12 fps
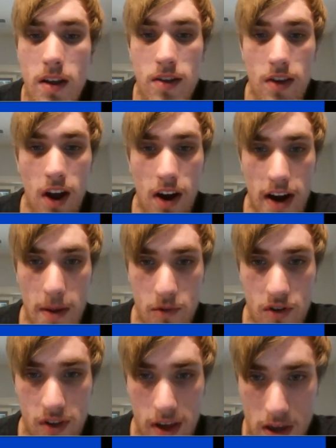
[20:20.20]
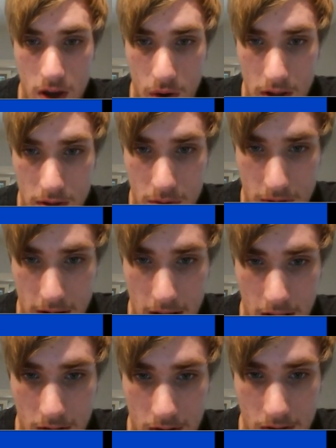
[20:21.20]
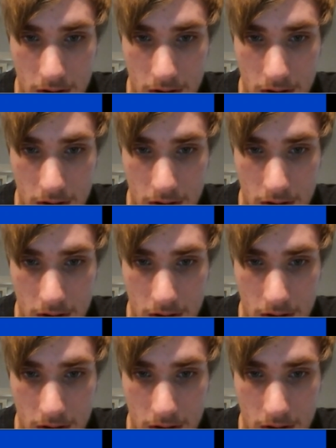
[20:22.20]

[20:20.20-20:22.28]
Sorry, I'm just like going through analysis